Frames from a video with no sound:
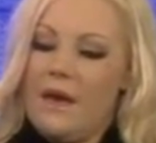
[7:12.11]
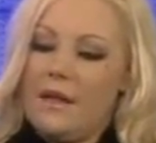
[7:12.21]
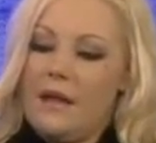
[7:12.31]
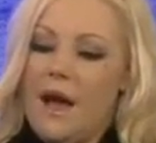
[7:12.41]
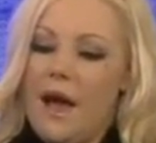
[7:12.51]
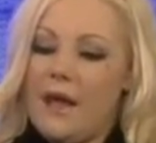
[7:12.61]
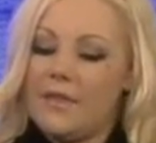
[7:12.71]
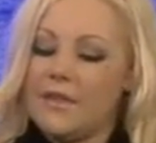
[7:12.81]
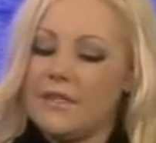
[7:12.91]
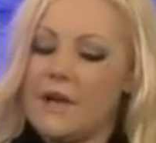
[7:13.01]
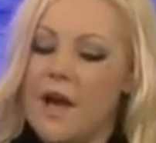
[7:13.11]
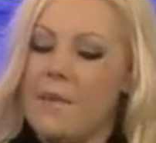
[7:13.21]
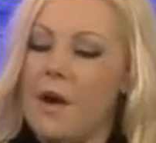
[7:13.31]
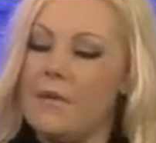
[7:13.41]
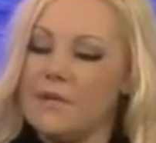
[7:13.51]
And at this
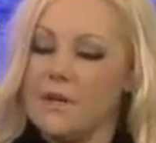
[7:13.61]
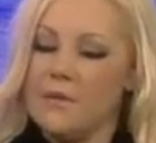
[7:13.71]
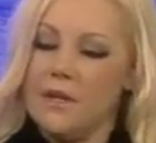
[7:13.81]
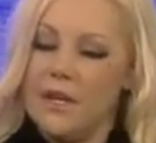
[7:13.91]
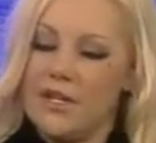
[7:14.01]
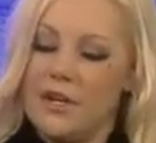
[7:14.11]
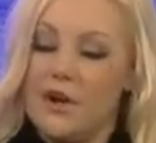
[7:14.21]
time, I was in